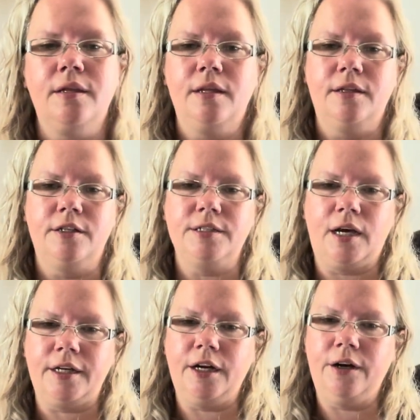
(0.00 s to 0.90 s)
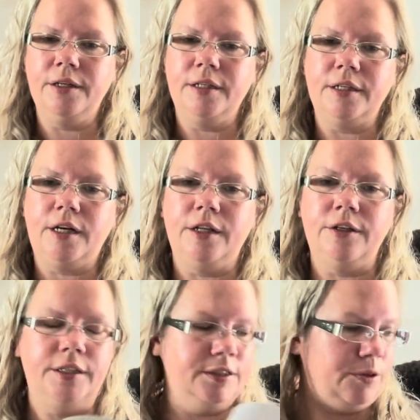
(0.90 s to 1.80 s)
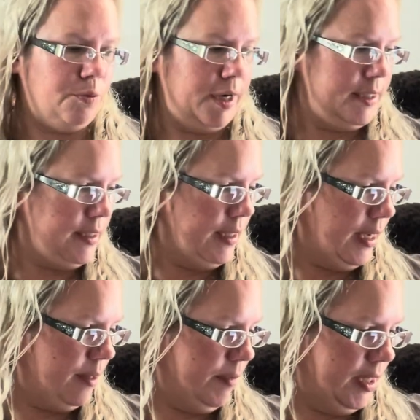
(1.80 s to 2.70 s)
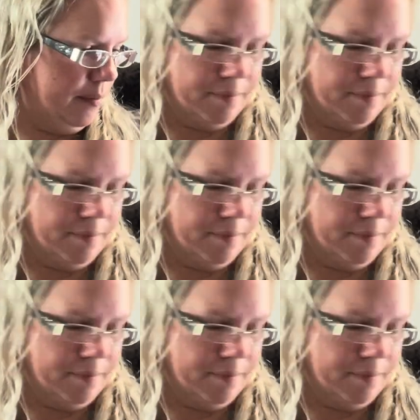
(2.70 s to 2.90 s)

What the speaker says: their sock yarn, and the color is Grey's Anatomy.